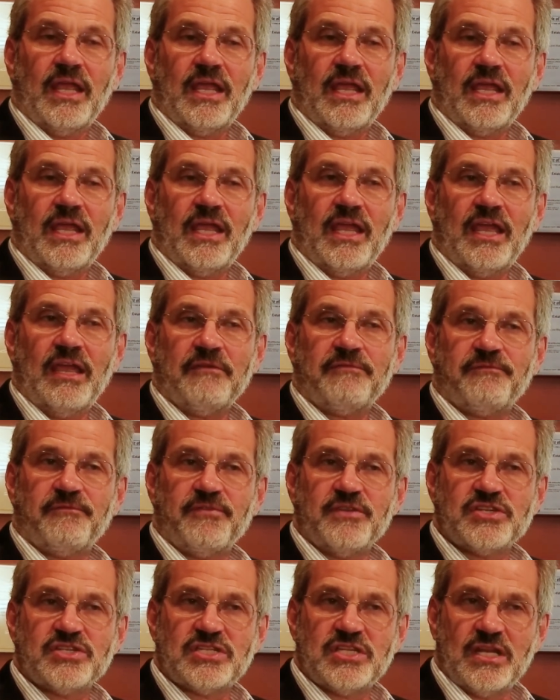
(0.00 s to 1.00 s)
if
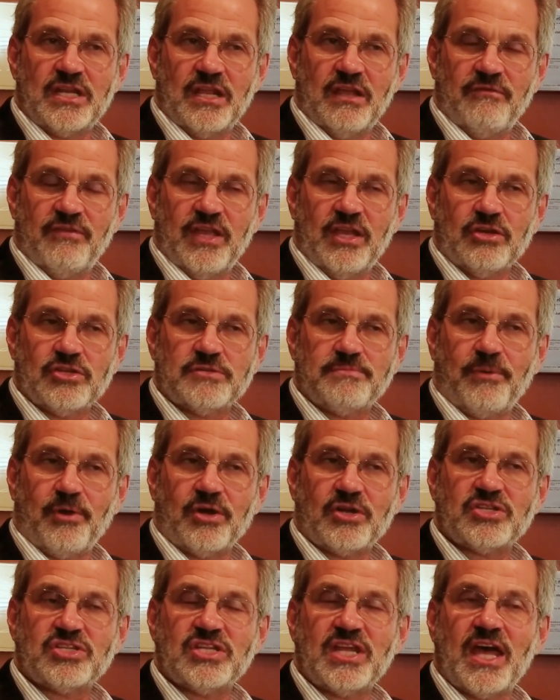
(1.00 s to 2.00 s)
the city of
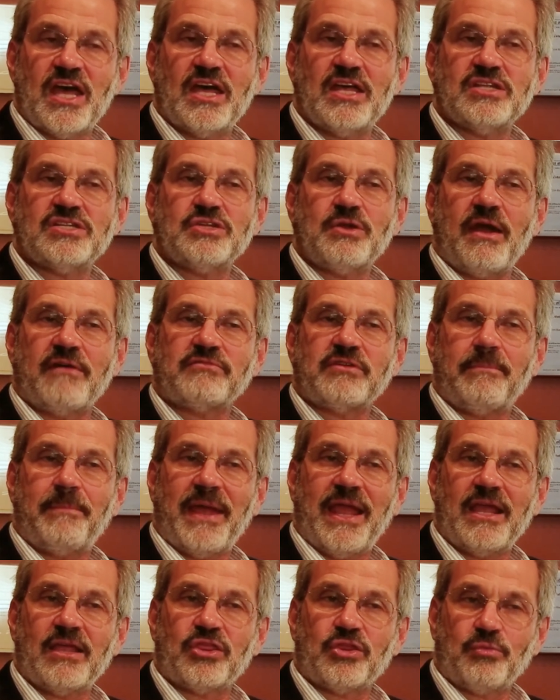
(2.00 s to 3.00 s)
Healdsburg says you have to
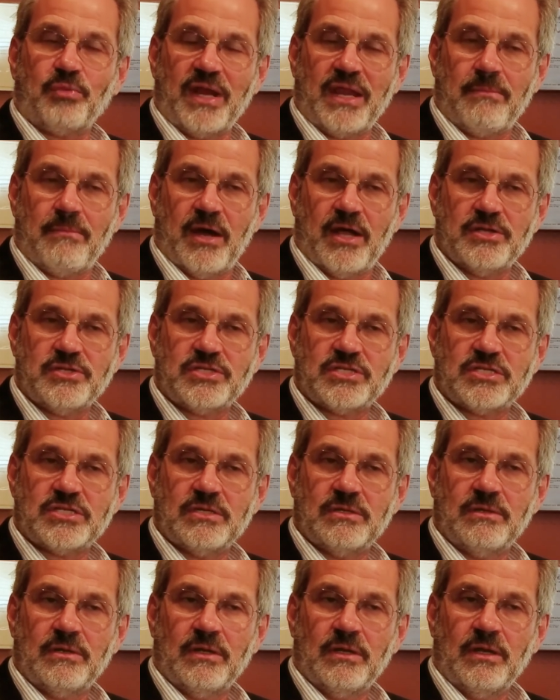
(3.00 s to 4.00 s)
pay three months,
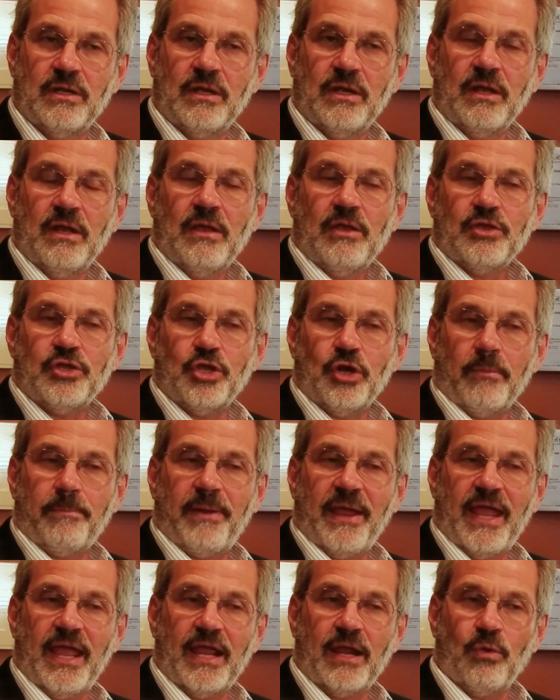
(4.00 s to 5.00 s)
you're
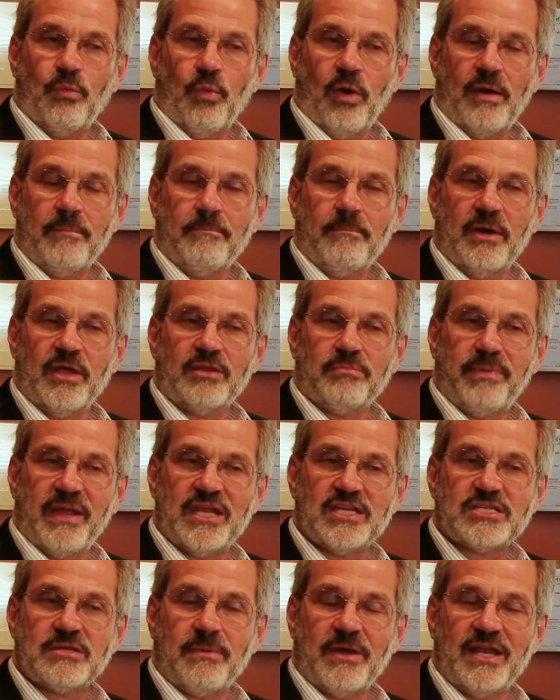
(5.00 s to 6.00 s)
paying one month
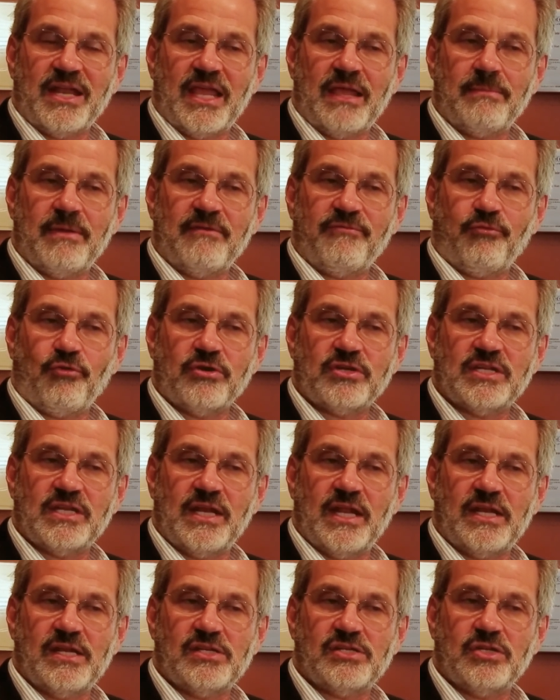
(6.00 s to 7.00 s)
based upon AB
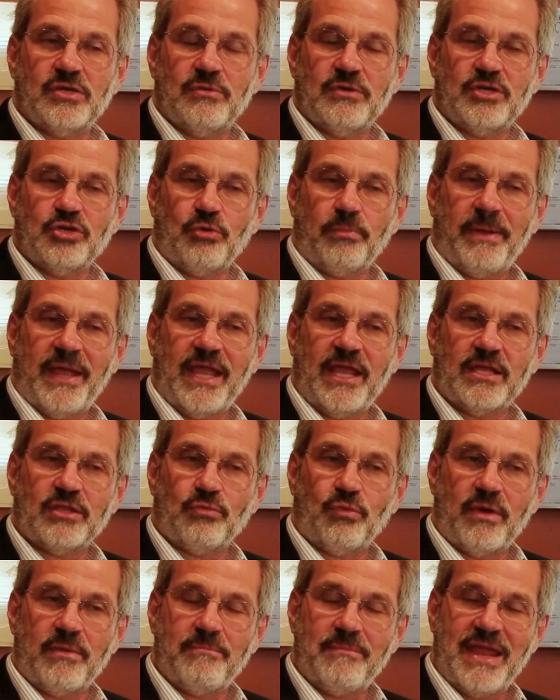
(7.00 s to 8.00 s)
1482, and you're paying the
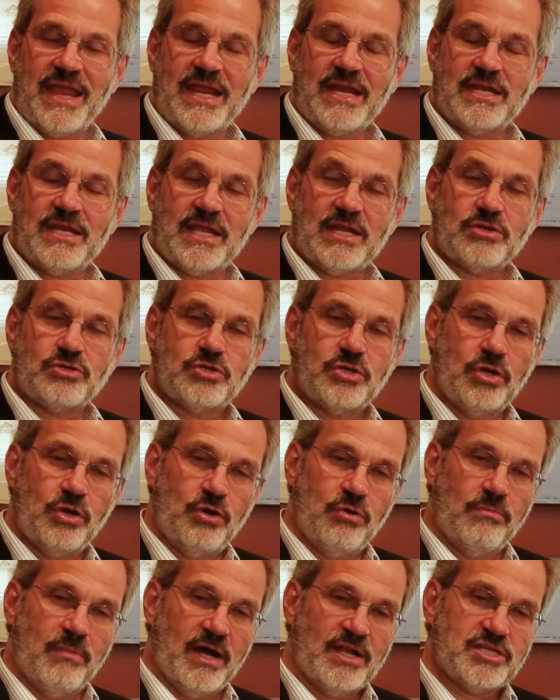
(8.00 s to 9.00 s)
remaining
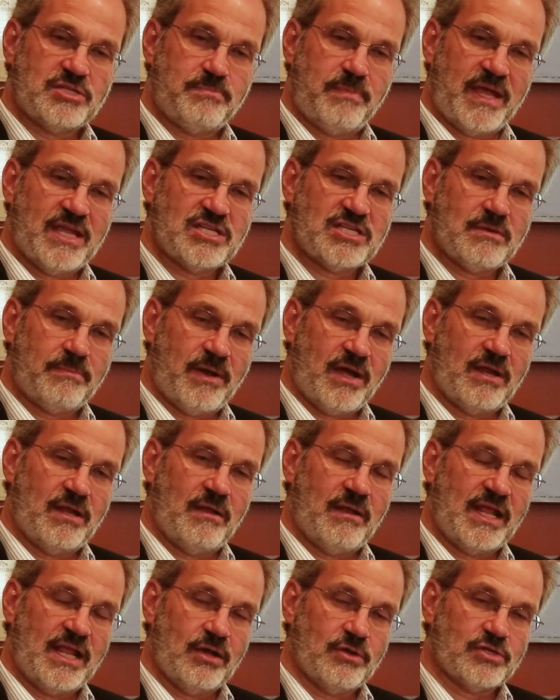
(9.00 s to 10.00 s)
two months based upon
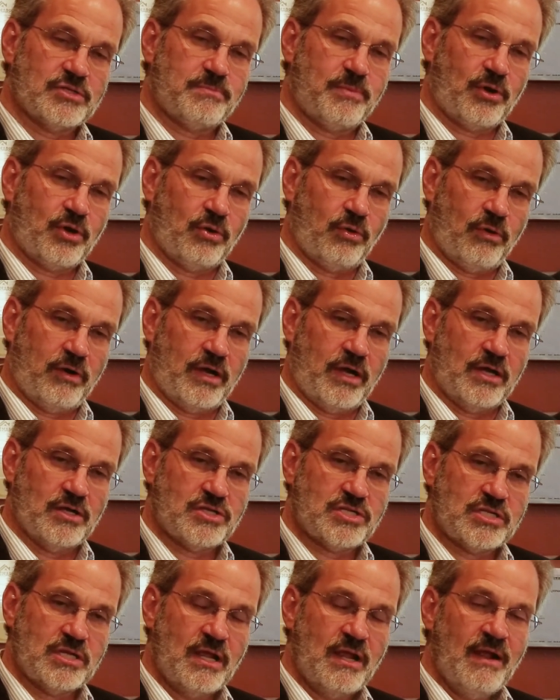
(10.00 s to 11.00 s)
the Healdsburg
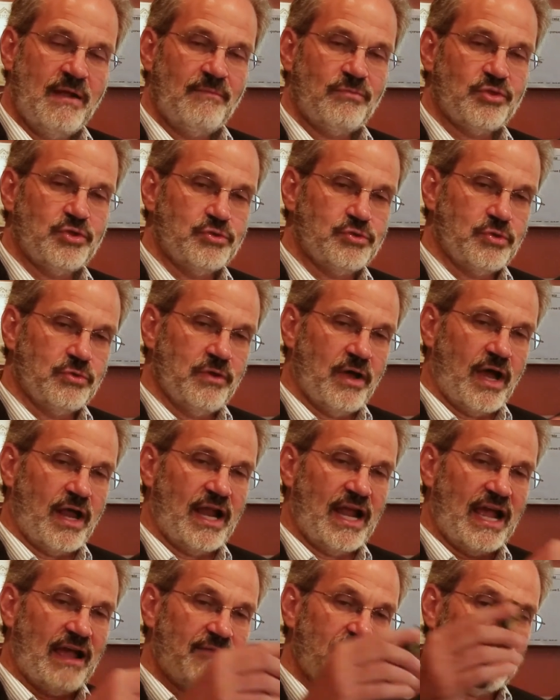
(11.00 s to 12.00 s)
ordinance. You do not
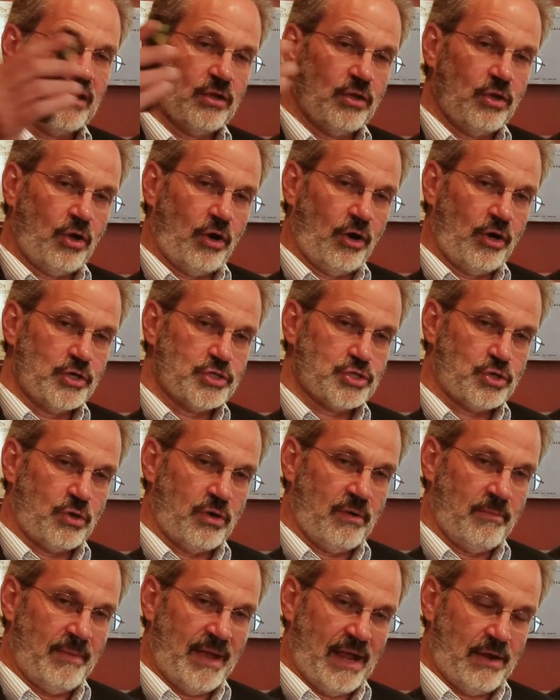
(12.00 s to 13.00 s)
have a larger
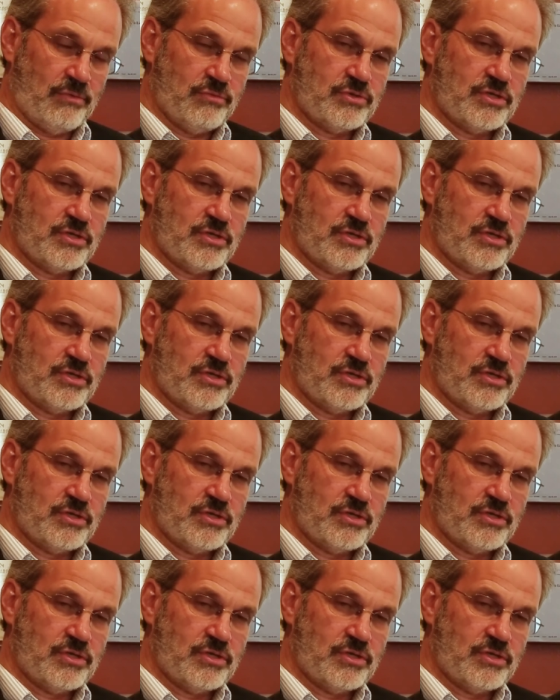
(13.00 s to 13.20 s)
amount.